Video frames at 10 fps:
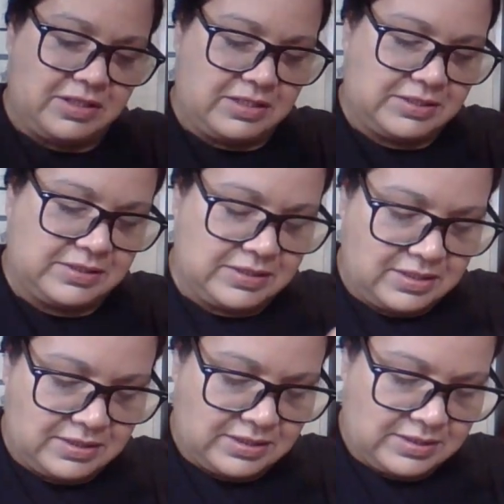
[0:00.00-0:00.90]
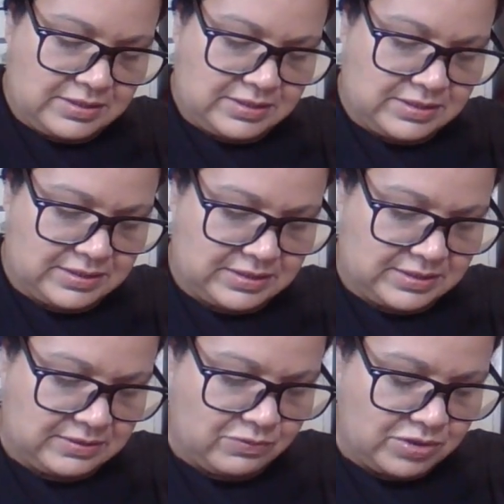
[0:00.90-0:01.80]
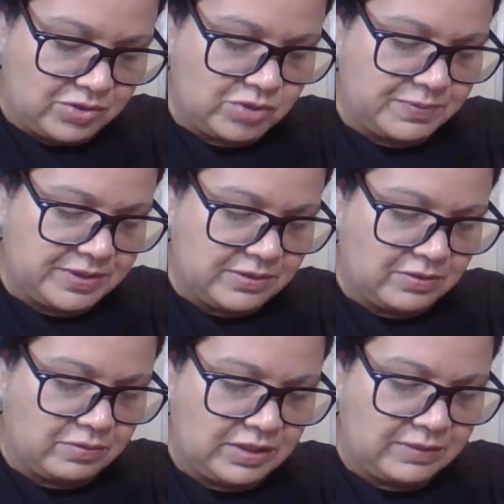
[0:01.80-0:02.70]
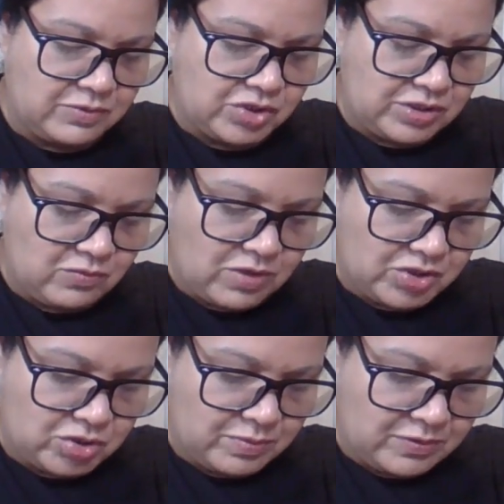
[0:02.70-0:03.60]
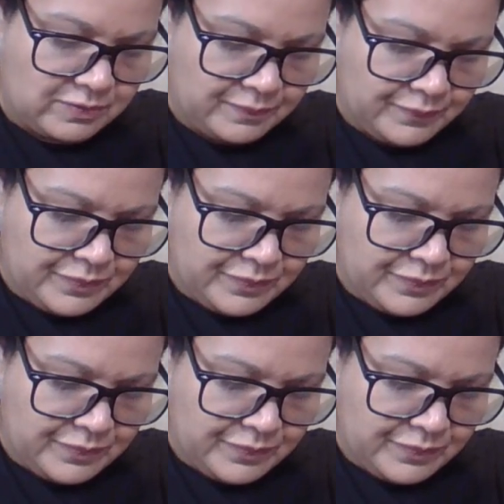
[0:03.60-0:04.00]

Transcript: It says 100% acrylic, machine washable.